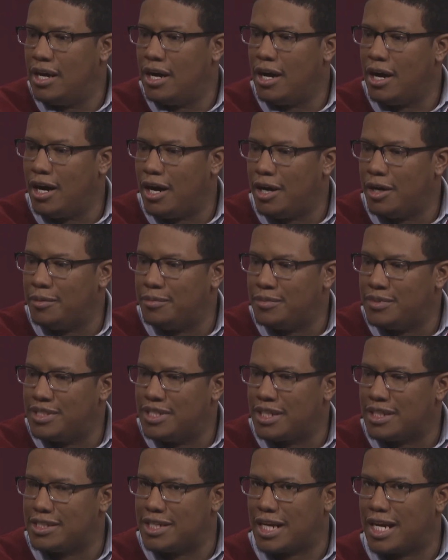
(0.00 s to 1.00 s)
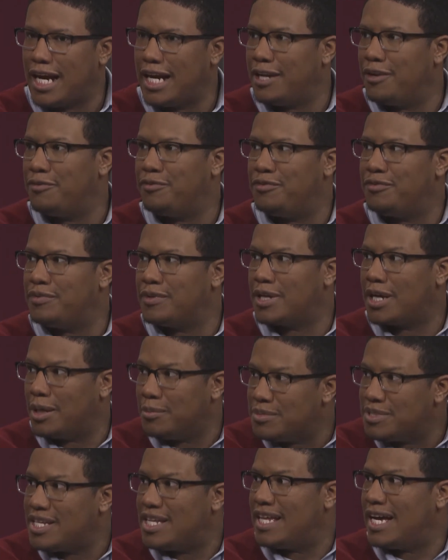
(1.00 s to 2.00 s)
to kind of
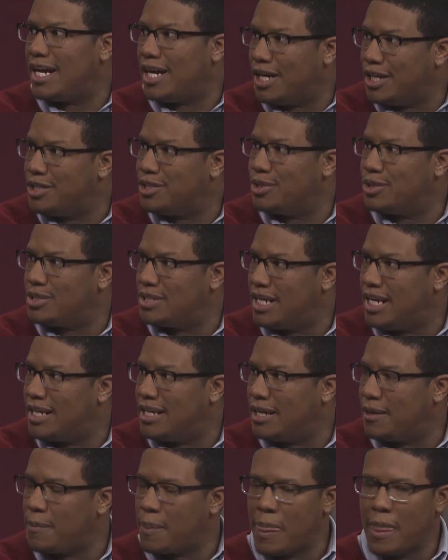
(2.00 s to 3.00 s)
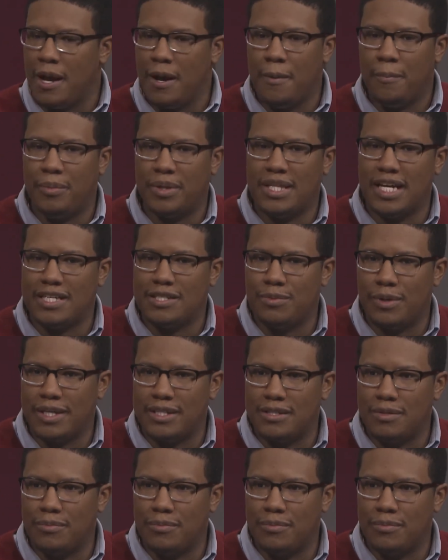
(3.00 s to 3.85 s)
come to that understanding. But that's why it's